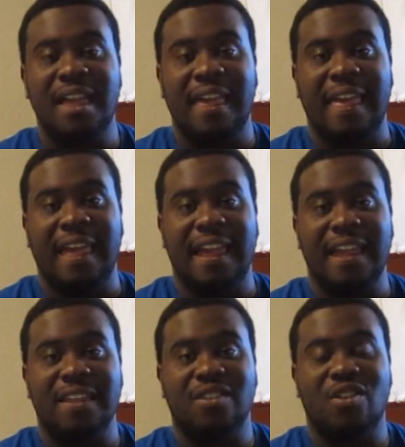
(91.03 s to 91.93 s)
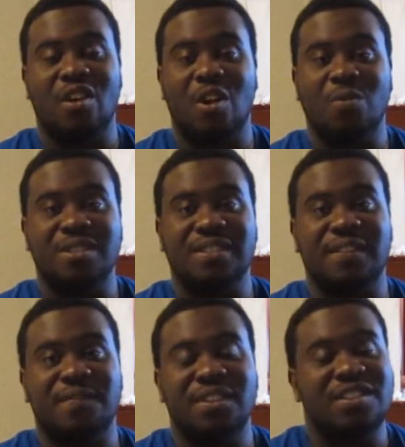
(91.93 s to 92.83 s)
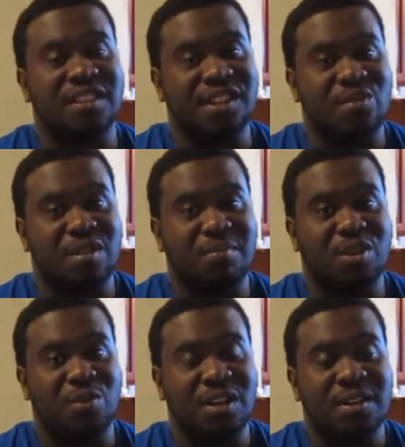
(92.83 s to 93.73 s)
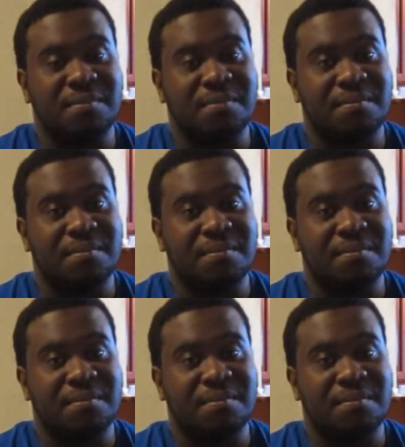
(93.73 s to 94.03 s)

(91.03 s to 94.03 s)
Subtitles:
and the car was eventually going to blow up.